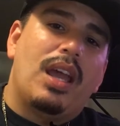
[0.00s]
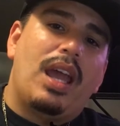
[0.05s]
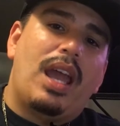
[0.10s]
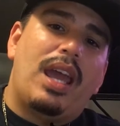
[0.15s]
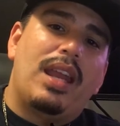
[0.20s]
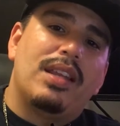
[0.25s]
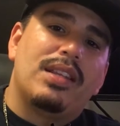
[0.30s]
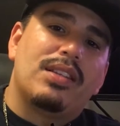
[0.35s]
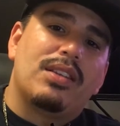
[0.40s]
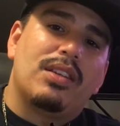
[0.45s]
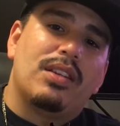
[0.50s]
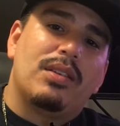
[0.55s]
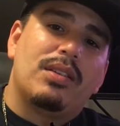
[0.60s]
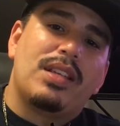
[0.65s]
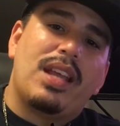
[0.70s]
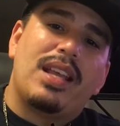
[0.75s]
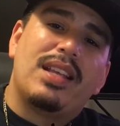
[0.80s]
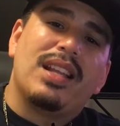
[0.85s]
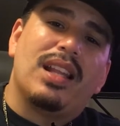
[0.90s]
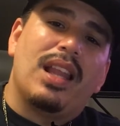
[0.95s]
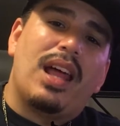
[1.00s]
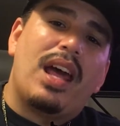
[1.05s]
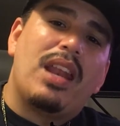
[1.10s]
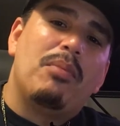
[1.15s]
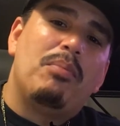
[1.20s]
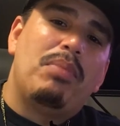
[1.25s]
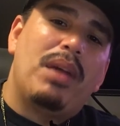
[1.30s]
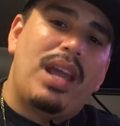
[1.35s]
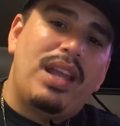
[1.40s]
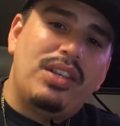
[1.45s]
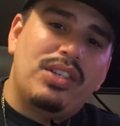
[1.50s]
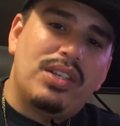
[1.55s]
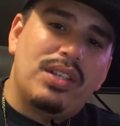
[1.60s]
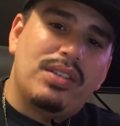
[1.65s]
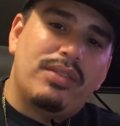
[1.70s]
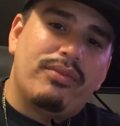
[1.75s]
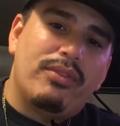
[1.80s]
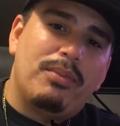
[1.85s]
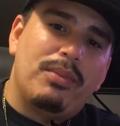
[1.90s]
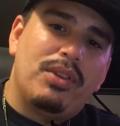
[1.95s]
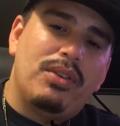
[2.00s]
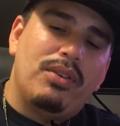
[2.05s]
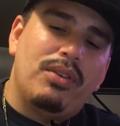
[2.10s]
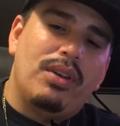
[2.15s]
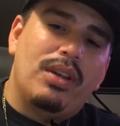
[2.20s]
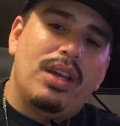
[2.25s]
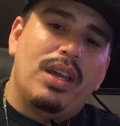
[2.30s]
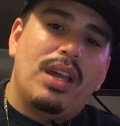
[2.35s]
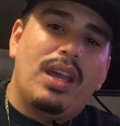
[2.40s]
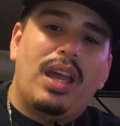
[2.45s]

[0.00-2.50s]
and it's gonna take a lot of patience from you,